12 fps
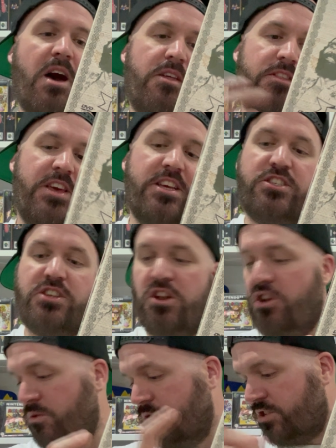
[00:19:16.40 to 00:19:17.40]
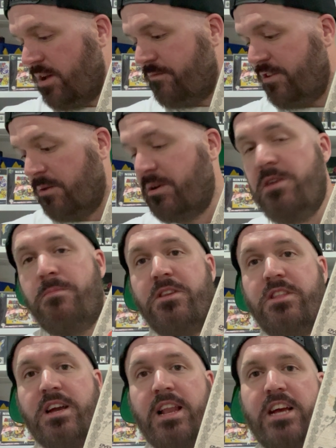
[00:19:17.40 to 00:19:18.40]
This, along with something I'm keeping in
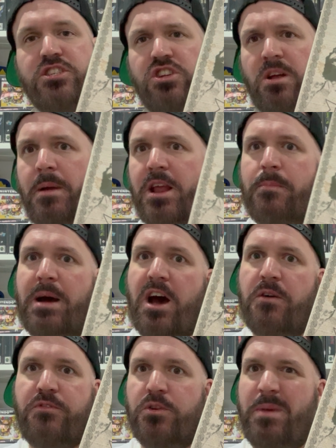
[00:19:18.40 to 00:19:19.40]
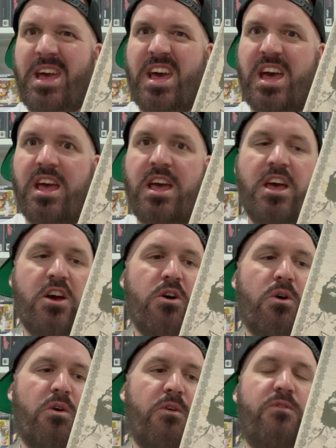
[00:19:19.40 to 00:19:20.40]
the collection, I paid £1 for the pair.
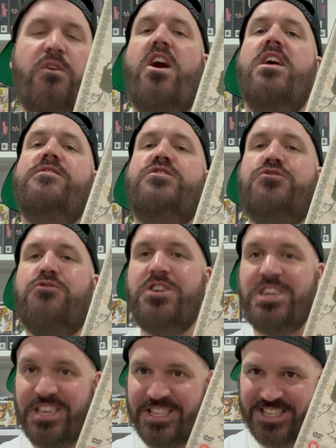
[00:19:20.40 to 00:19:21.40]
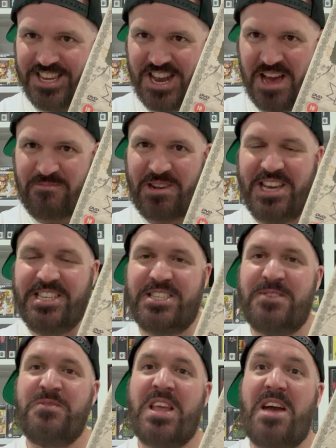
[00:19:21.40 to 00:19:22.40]
Or 5 trees in that
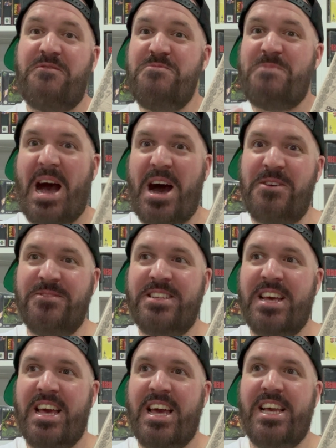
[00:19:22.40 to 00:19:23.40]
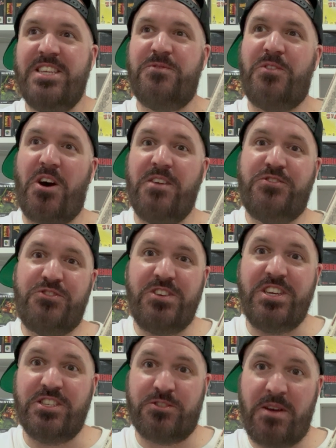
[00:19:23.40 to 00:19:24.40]
place. Every pound is 5
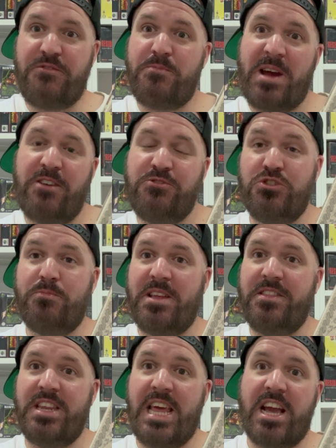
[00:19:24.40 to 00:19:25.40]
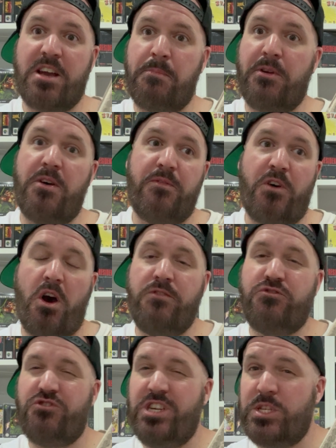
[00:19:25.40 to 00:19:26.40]
trees. So every pound you spend in there can plant 5
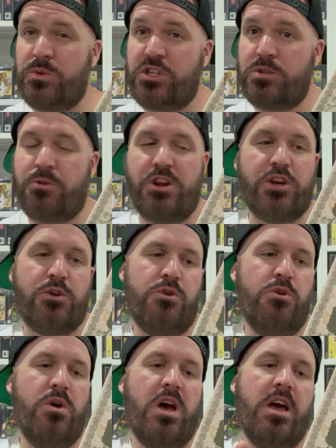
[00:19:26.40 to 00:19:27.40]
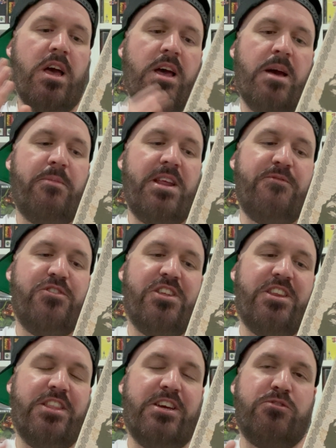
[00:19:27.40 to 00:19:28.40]
trees, which is pretty cool. But
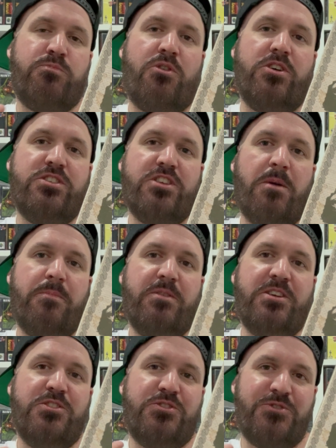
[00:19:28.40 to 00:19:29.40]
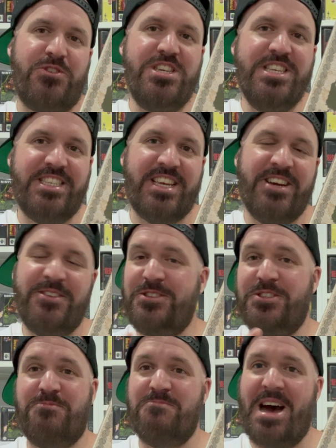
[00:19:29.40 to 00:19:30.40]
everything in there is priced up in trees, which
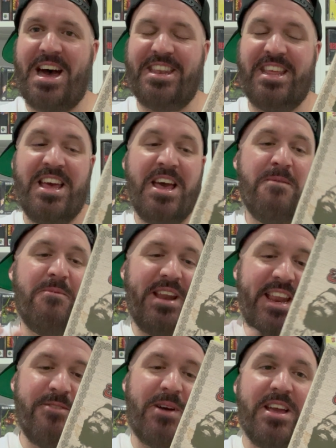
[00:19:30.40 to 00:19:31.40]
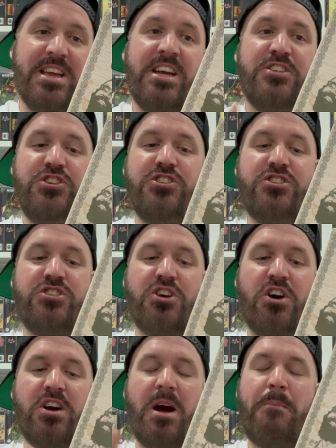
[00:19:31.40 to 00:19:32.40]
is mad. But anyway, Cheech and
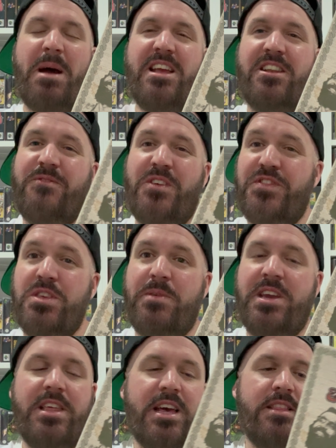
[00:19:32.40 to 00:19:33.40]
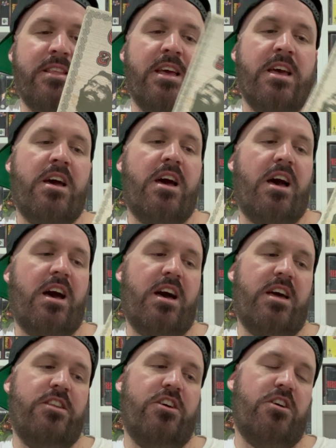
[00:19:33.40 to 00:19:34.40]
Chong, I paid 50p then.
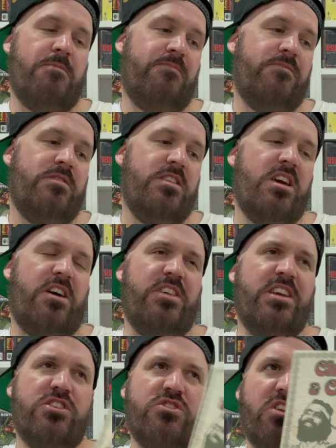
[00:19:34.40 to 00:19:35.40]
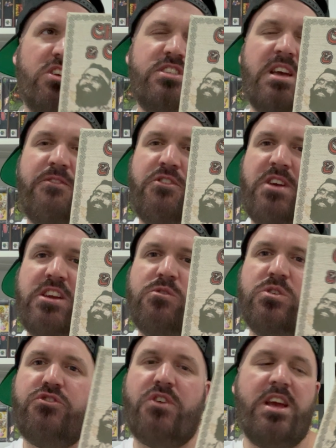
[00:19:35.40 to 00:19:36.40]
And yeah, I think it's got like 7 or 8
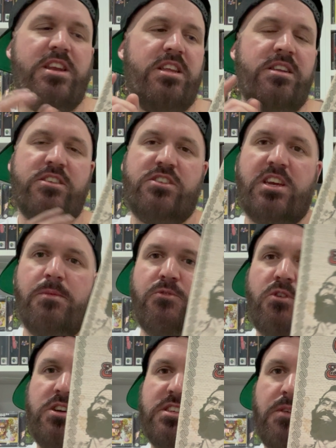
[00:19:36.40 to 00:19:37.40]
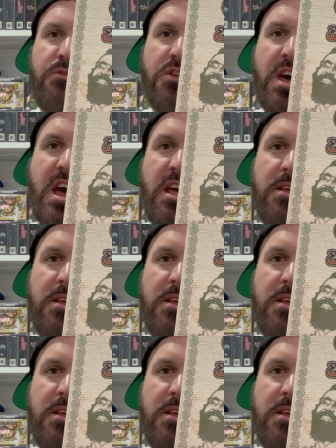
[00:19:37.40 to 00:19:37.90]
quid trade-in, so keep your eyes out for that.